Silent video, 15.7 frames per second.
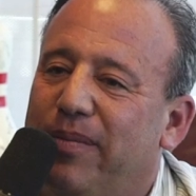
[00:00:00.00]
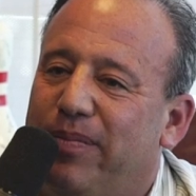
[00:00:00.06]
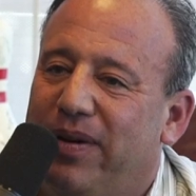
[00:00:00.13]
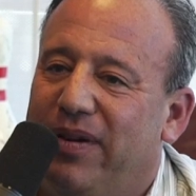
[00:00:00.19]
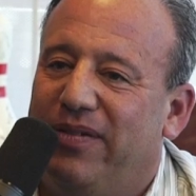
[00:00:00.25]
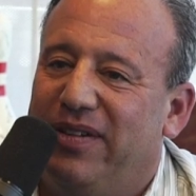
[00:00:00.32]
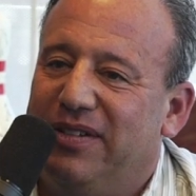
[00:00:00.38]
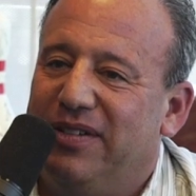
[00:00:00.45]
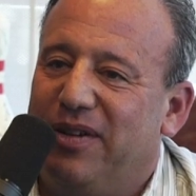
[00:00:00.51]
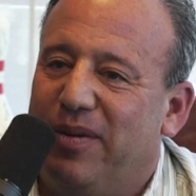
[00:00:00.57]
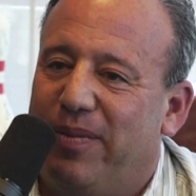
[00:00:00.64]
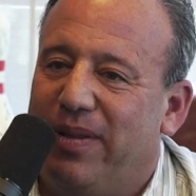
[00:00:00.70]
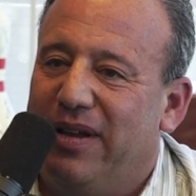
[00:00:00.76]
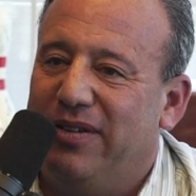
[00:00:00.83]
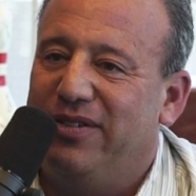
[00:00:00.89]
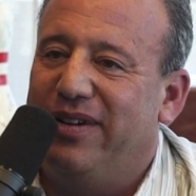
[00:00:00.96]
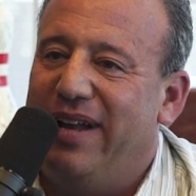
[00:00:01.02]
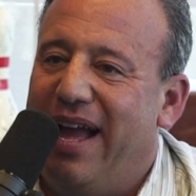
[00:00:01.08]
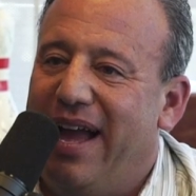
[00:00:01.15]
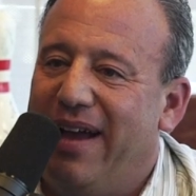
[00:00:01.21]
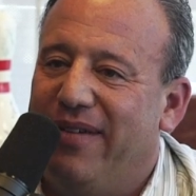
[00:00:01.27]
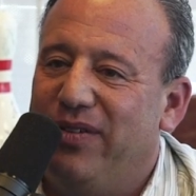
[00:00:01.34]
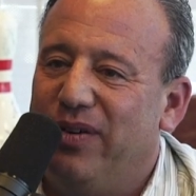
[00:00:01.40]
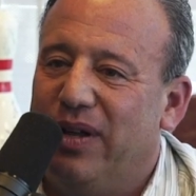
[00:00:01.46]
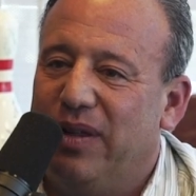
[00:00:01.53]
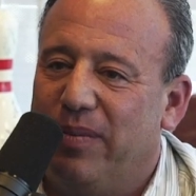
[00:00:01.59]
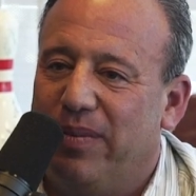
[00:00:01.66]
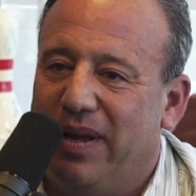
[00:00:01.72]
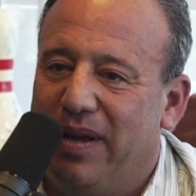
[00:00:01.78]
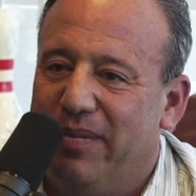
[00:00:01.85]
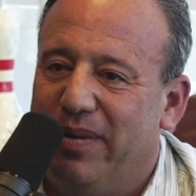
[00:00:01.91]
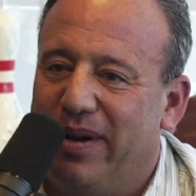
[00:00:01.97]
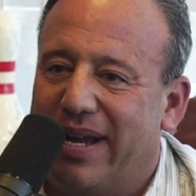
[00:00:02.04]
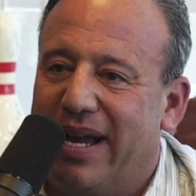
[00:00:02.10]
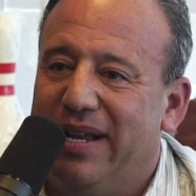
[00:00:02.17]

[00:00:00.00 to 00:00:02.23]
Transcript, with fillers: a privilege and a pleasure to have you on the playbook.